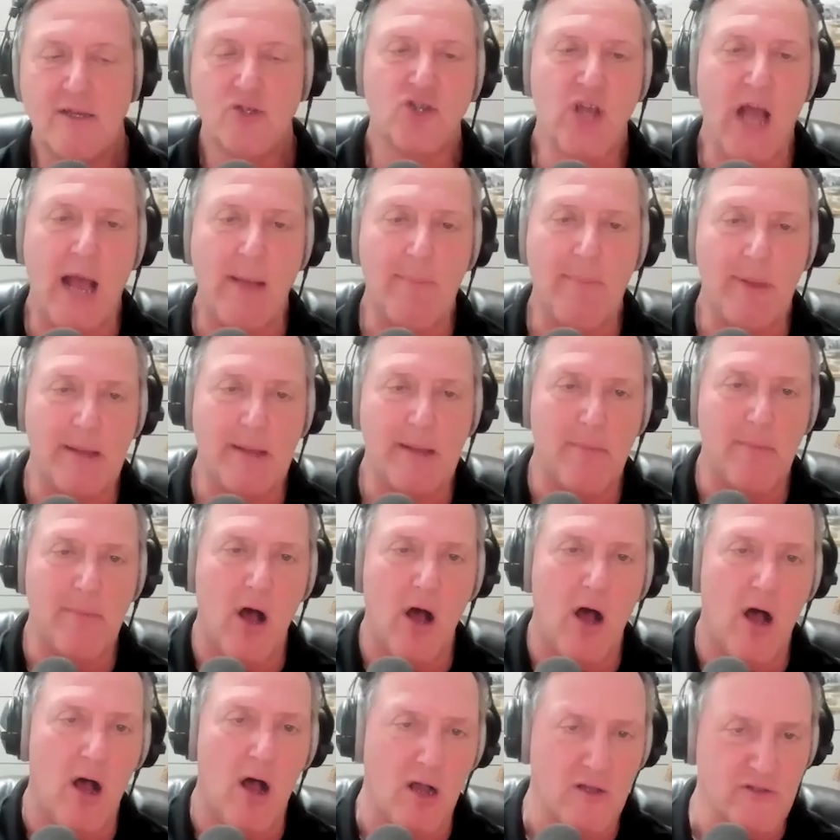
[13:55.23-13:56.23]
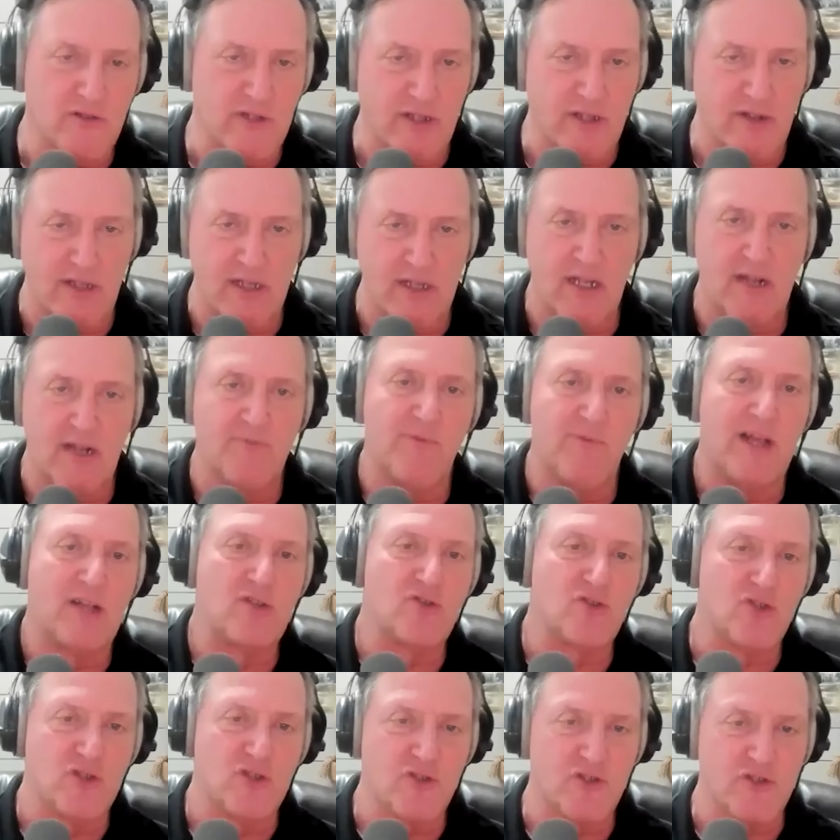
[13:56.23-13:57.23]
shopping malls and the
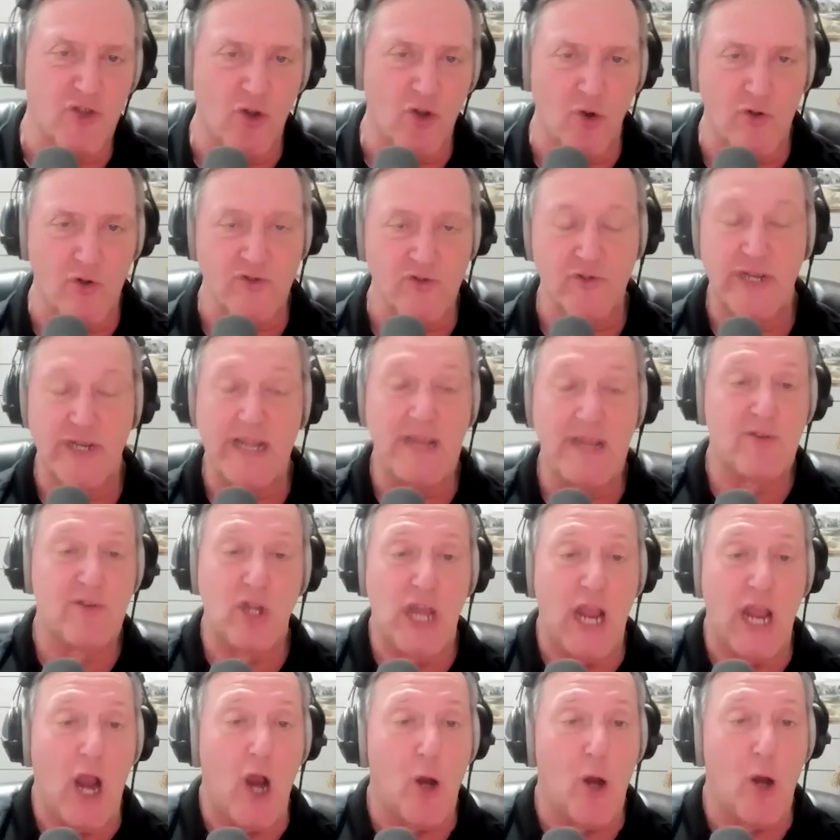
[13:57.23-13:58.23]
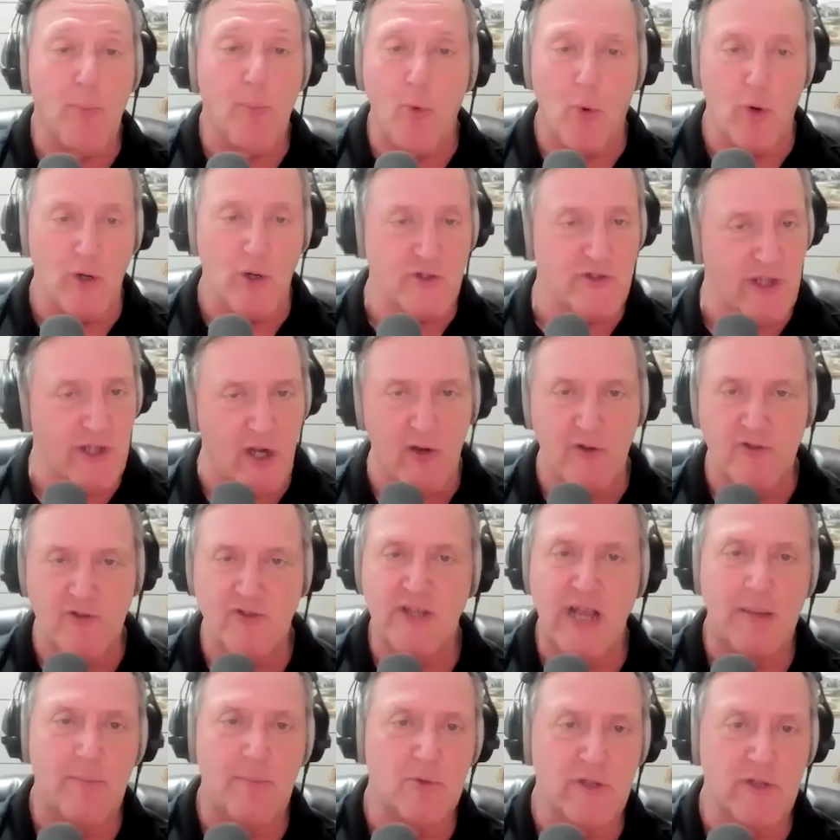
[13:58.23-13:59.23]
convention stores and even the airports that are
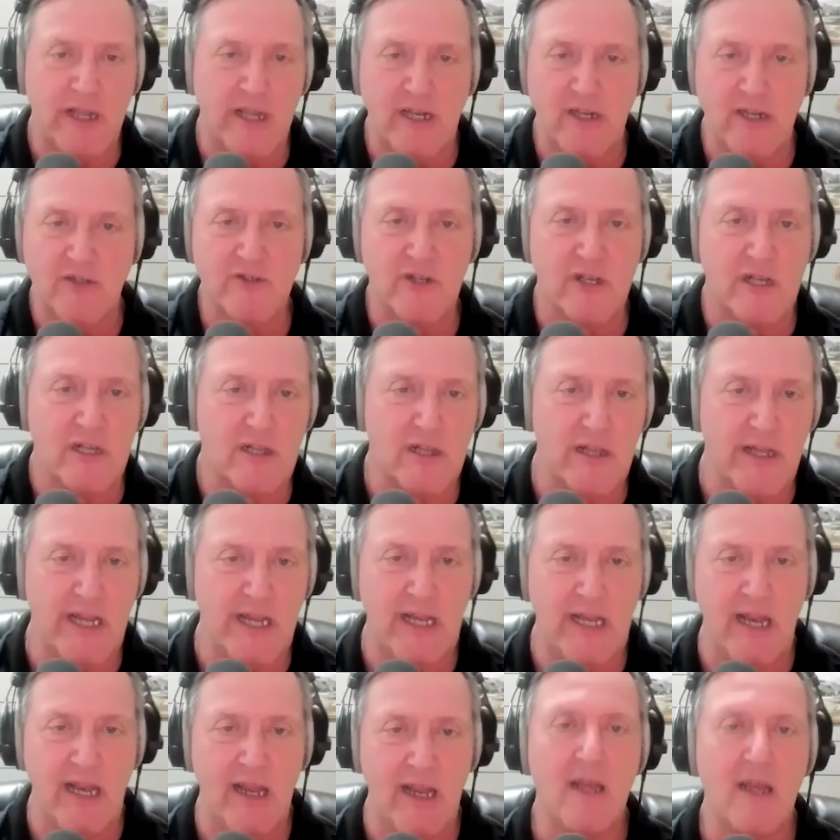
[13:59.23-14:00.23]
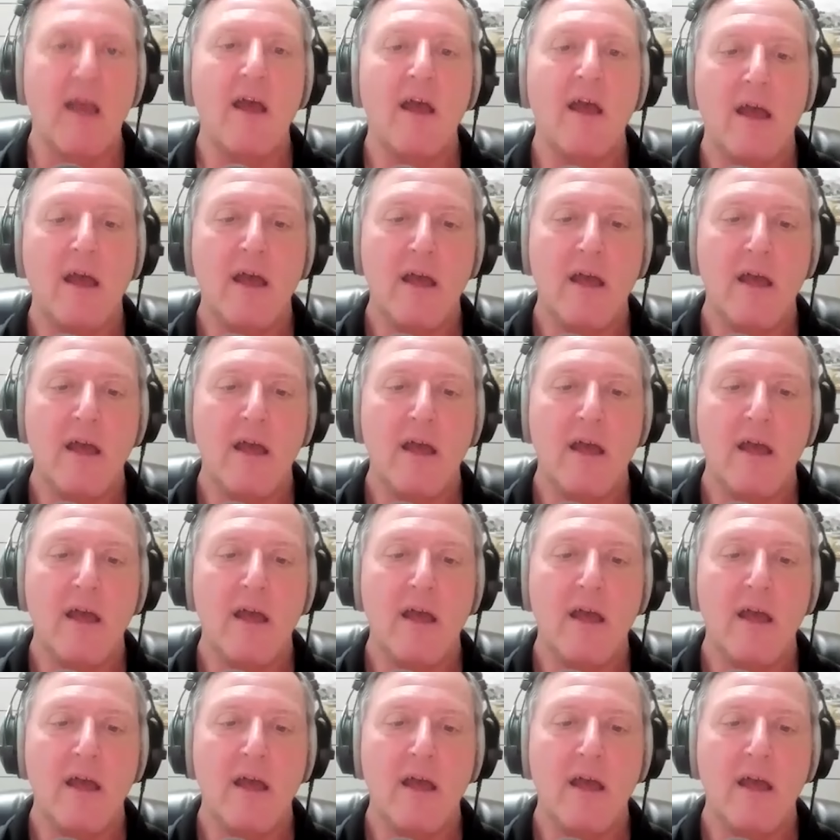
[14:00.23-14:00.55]
simultaneously cleaning.